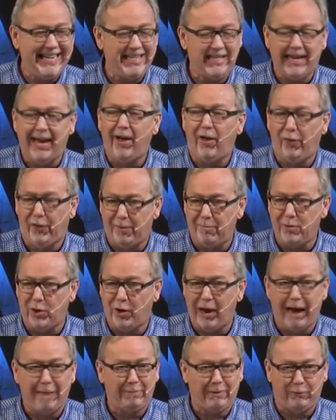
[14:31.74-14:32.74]
tell them
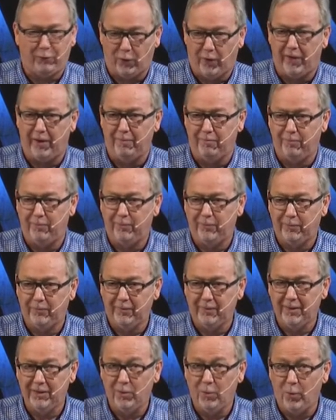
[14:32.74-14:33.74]
you're happy for them
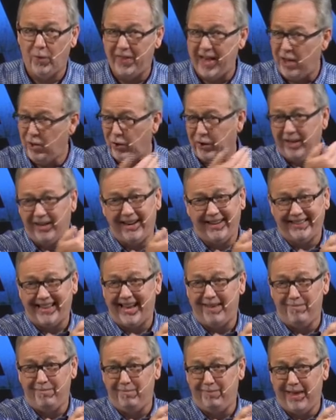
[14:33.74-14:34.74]
without looking like
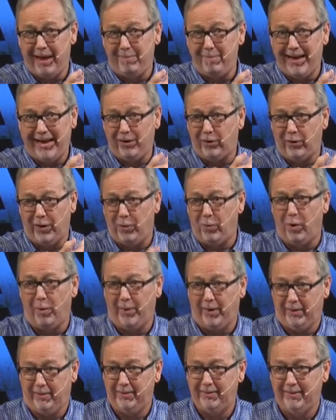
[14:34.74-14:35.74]
that, that man or that
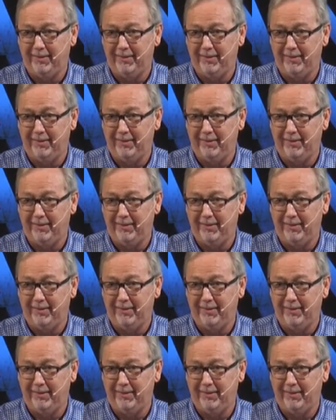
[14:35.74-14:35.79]
woman.